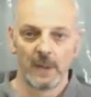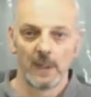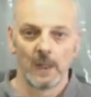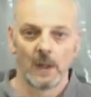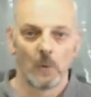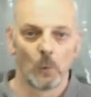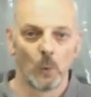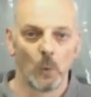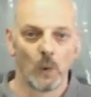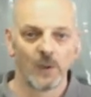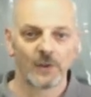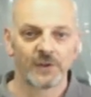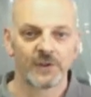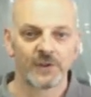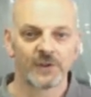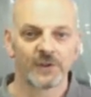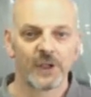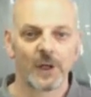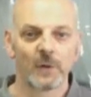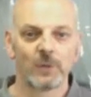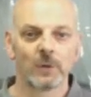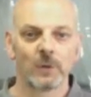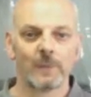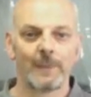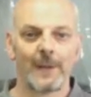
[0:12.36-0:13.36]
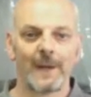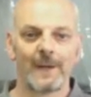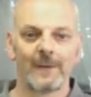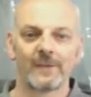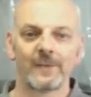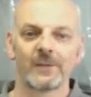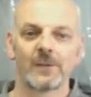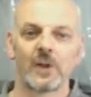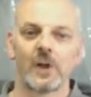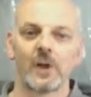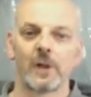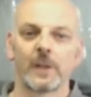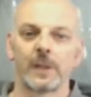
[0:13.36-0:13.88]
Whilst the total amount
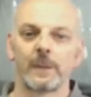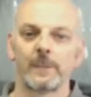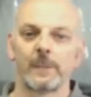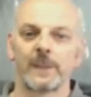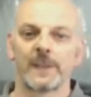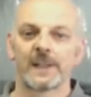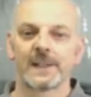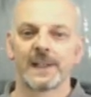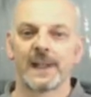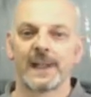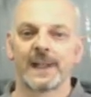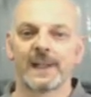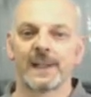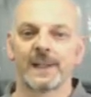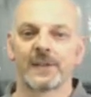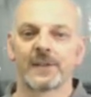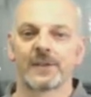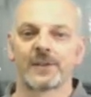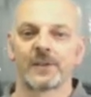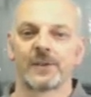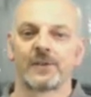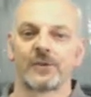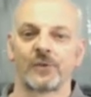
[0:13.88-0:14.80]
of time it takes